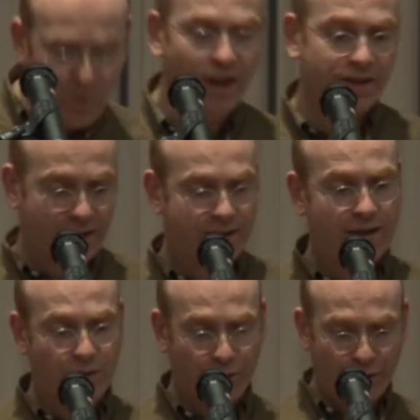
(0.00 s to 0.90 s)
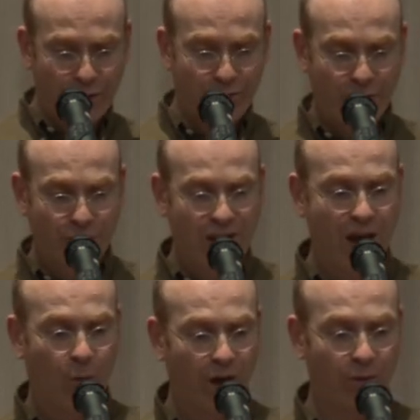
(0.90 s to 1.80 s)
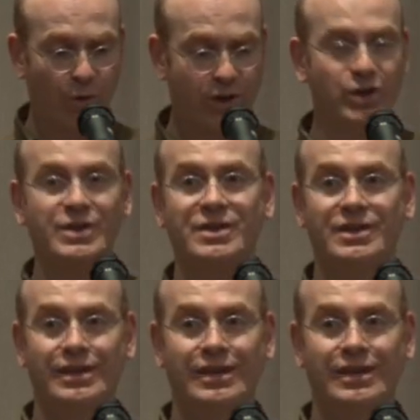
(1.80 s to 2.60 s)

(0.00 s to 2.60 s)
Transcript: well, it's successor of, of, of NAT one, which is,